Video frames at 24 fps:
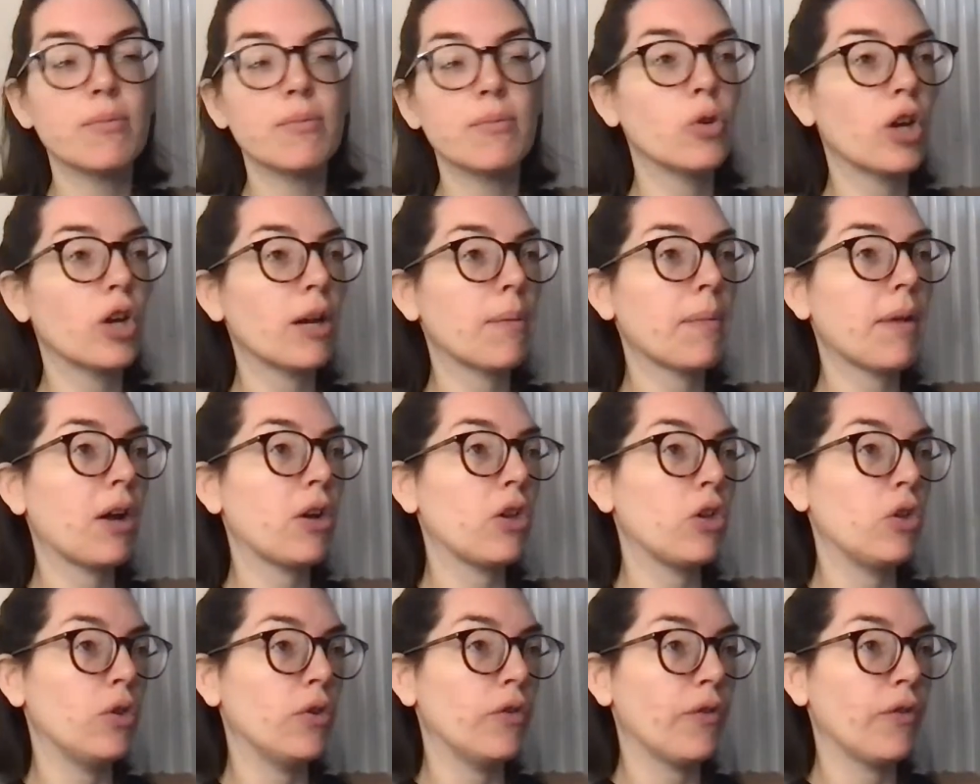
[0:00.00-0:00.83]
I'm talking
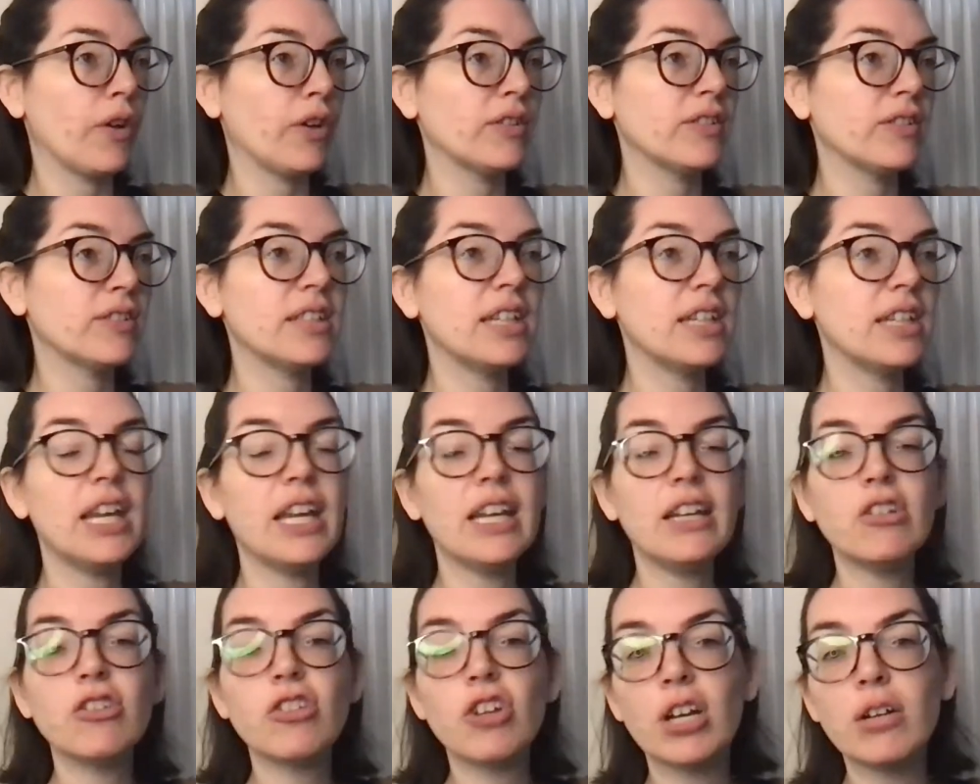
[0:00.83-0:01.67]
about university
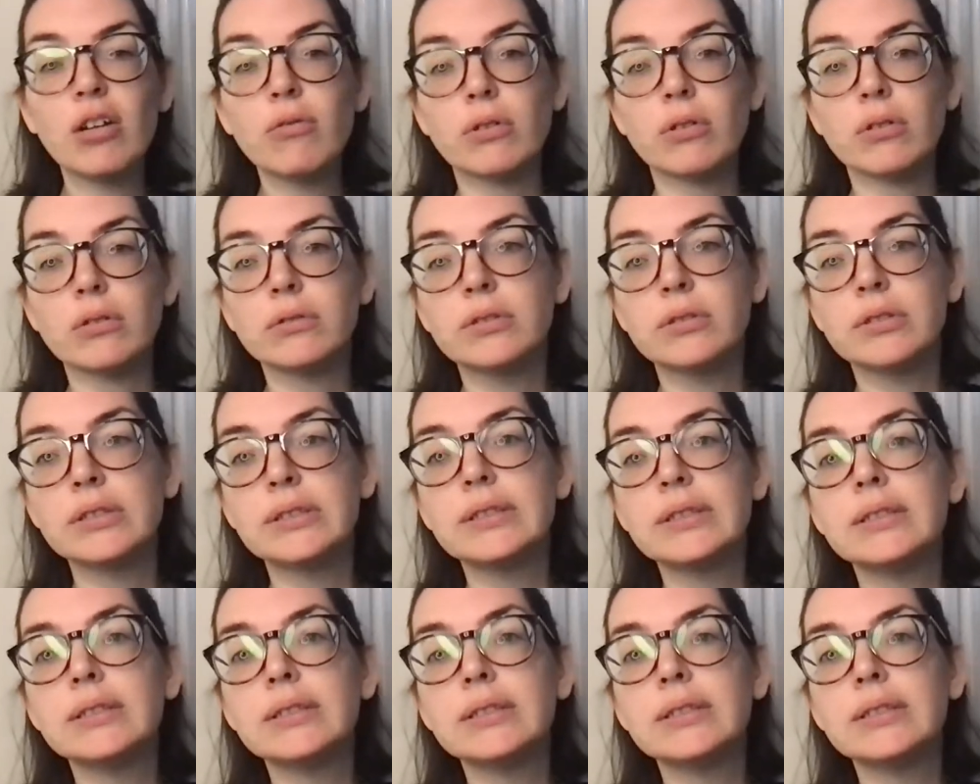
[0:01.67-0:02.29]
in general.